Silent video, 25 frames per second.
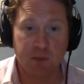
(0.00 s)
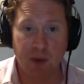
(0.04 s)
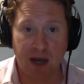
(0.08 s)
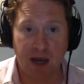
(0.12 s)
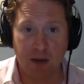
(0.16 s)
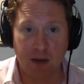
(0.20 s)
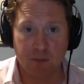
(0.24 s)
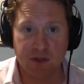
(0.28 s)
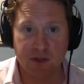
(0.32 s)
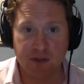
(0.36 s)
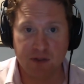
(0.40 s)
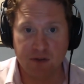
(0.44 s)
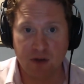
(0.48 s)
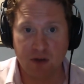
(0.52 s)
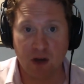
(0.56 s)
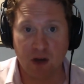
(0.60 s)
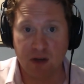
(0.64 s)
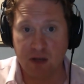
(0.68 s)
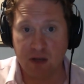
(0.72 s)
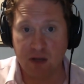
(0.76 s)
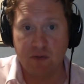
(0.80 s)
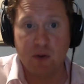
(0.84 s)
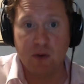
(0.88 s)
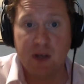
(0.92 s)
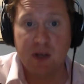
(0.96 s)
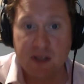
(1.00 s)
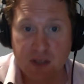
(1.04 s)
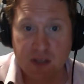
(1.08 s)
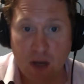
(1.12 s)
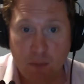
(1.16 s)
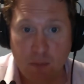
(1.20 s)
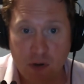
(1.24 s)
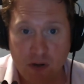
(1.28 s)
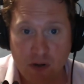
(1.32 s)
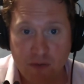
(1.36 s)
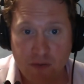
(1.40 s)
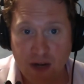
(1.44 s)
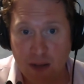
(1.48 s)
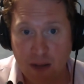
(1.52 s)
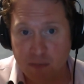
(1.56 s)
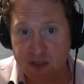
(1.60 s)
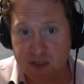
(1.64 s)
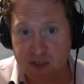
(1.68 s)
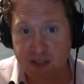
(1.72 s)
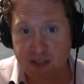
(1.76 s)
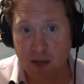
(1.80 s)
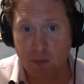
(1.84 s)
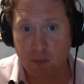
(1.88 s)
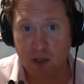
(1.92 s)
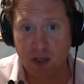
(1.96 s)
perhaps I'll give you an example of an
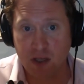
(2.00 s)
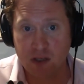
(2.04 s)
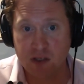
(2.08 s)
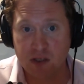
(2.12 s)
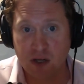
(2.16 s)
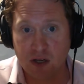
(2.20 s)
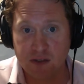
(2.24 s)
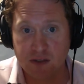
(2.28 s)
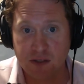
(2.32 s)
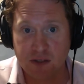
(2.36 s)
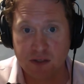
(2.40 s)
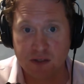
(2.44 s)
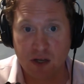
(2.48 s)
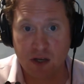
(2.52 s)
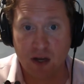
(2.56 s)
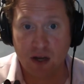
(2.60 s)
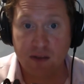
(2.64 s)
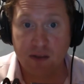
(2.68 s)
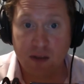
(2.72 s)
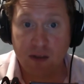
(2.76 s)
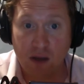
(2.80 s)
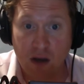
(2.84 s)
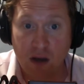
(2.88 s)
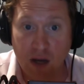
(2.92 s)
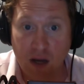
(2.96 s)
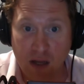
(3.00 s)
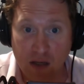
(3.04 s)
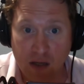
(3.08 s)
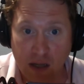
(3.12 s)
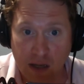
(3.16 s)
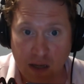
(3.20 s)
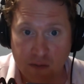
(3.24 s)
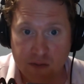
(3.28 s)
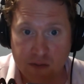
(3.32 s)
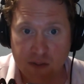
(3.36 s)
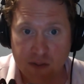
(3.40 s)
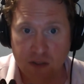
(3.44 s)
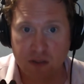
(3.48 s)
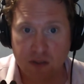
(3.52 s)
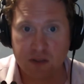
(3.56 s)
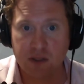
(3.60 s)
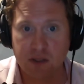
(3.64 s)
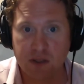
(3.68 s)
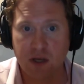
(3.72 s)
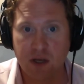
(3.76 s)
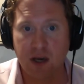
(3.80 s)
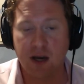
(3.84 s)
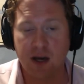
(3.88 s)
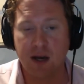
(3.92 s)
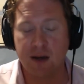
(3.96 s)
epistemic injustice that I think I encountered.
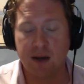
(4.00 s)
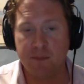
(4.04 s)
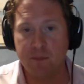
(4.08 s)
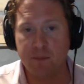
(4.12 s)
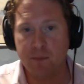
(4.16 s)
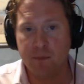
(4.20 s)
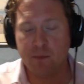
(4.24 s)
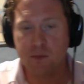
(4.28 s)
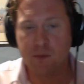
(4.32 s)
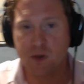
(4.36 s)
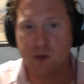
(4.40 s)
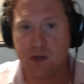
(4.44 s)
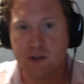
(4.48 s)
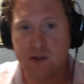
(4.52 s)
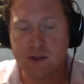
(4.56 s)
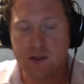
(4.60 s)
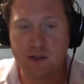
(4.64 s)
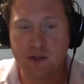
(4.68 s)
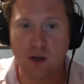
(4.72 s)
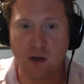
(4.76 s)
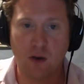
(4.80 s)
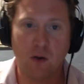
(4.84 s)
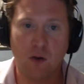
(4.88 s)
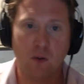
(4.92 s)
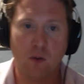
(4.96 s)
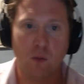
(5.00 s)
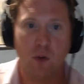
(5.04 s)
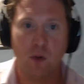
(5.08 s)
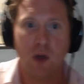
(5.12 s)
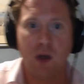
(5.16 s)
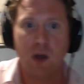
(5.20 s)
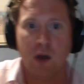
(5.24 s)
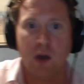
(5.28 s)
So